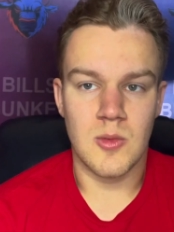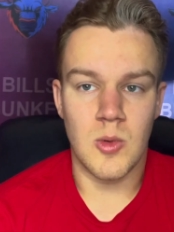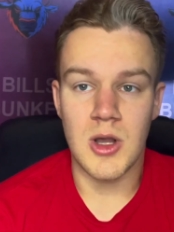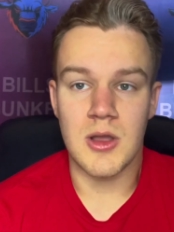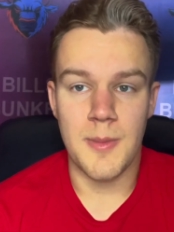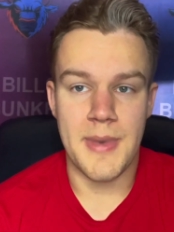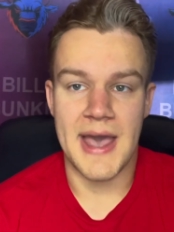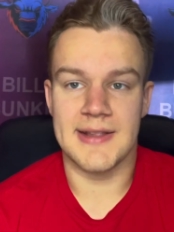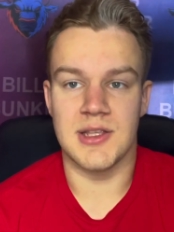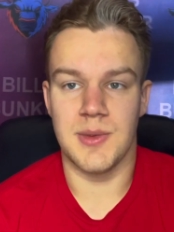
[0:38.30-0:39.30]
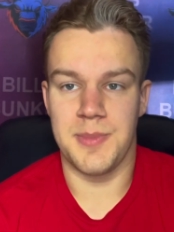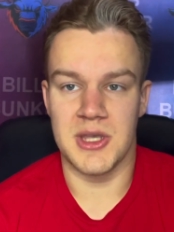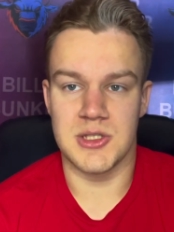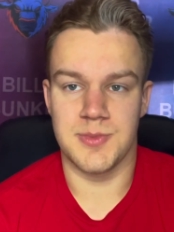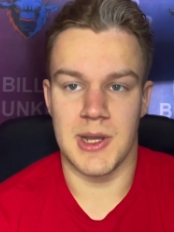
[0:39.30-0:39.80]
Welcome back to the
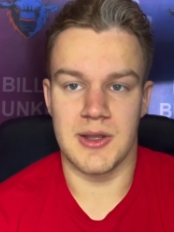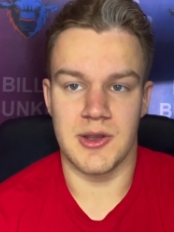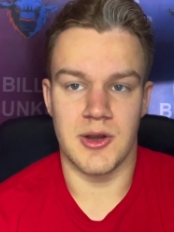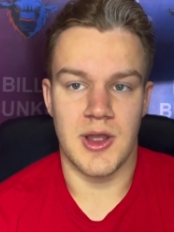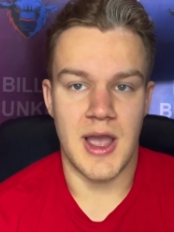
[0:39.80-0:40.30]
Bills Bunker.